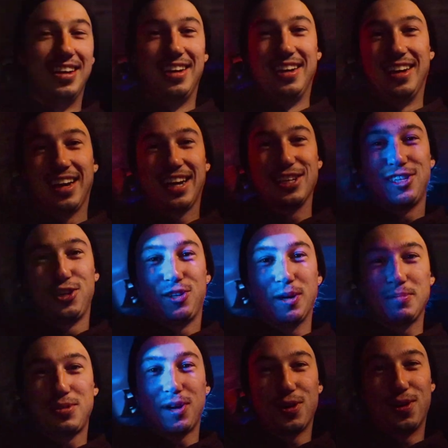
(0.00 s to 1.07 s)
I guess the
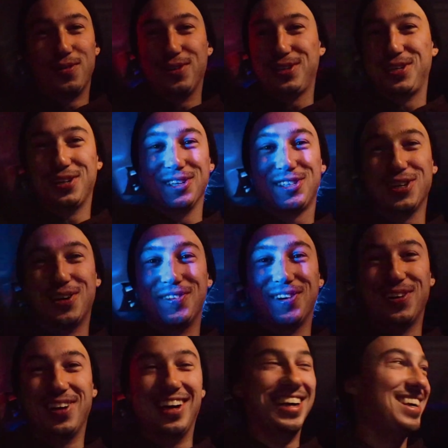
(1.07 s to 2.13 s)
trip's not over until it's over, right?